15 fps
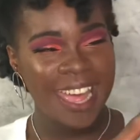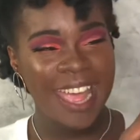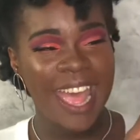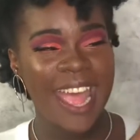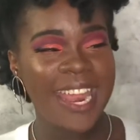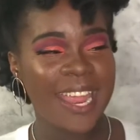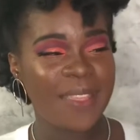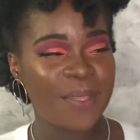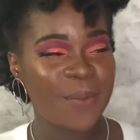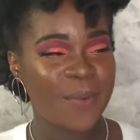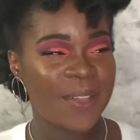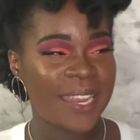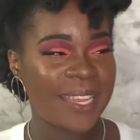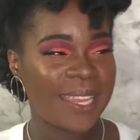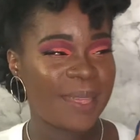Another
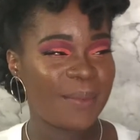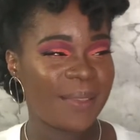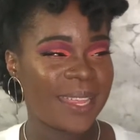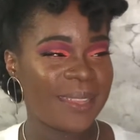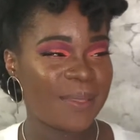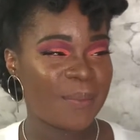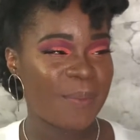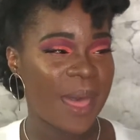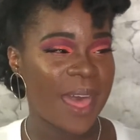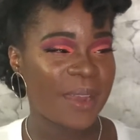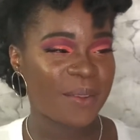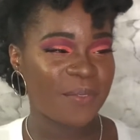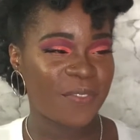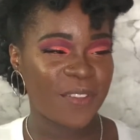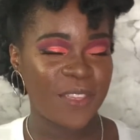warning label at the
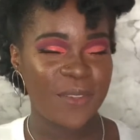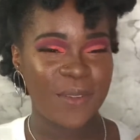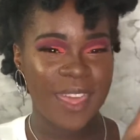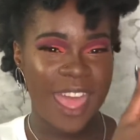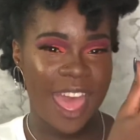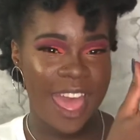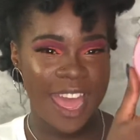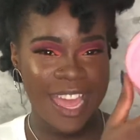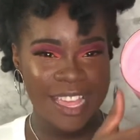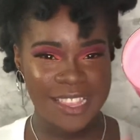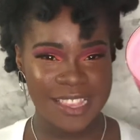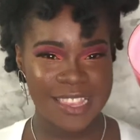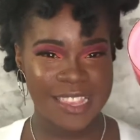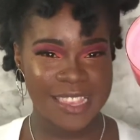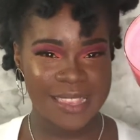bottom for you
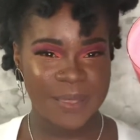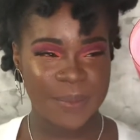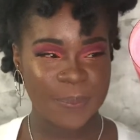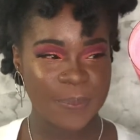guys.